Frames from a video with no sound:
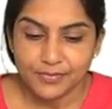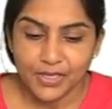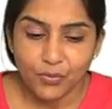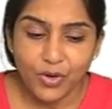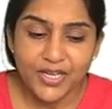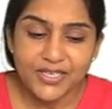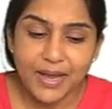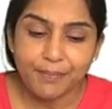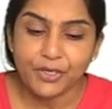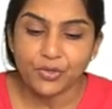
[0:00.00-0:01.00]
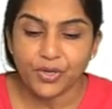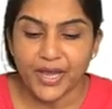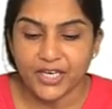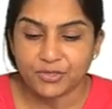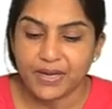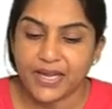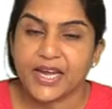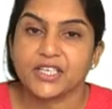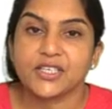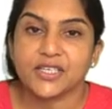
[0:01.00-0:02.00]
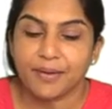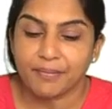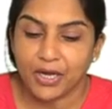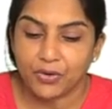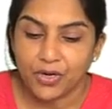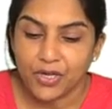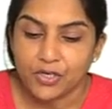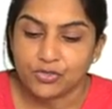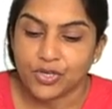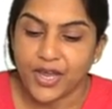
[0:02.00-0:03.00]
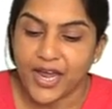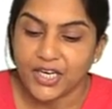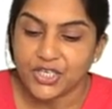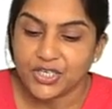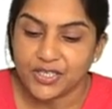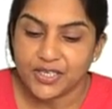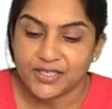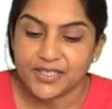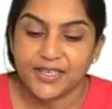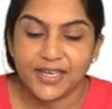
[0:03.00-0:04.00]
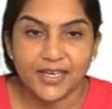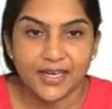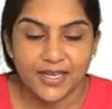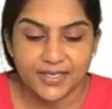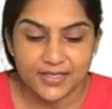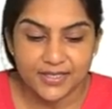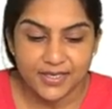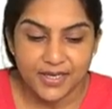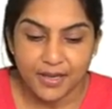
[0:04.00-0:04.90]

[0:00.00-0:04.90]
Now what has happened to cash? My cash has come down. So cash, there is a decrease.